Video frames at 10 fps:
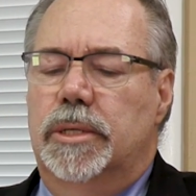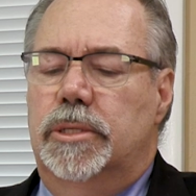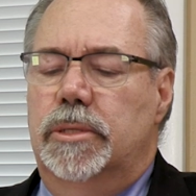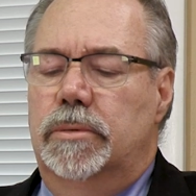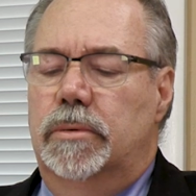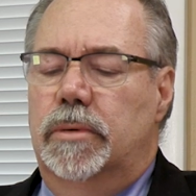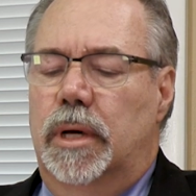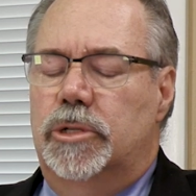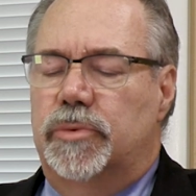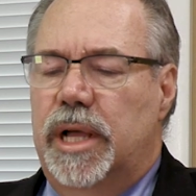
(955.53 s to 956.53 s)
to
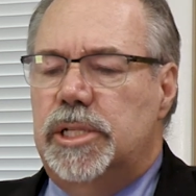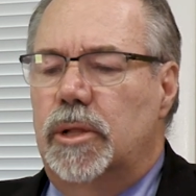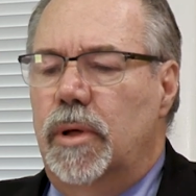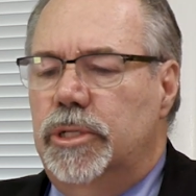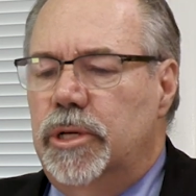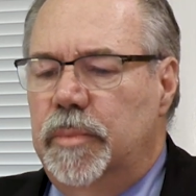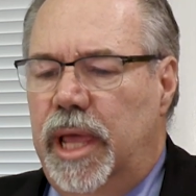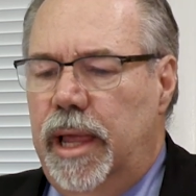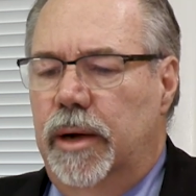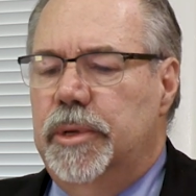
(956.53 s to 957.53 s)
address long-term
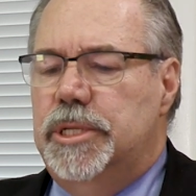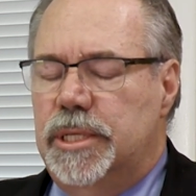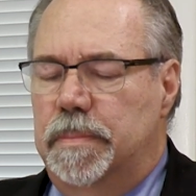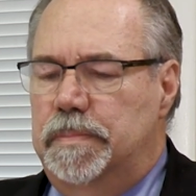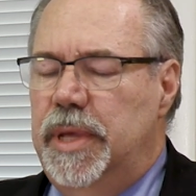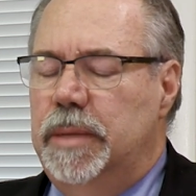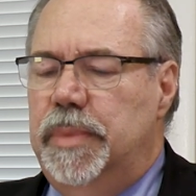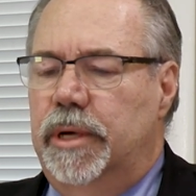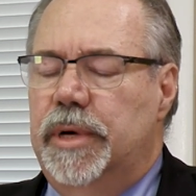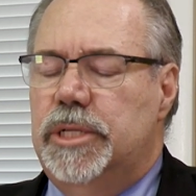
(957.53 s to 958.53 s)
care, which is a big,
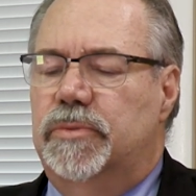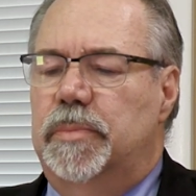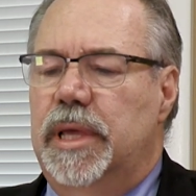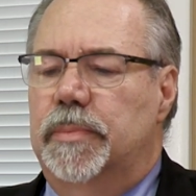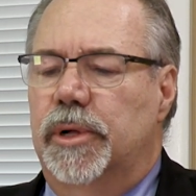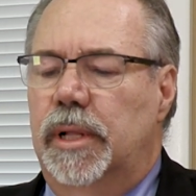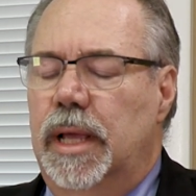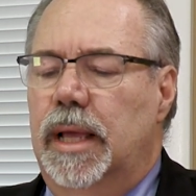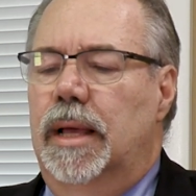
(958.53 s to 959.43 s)
big risk for people.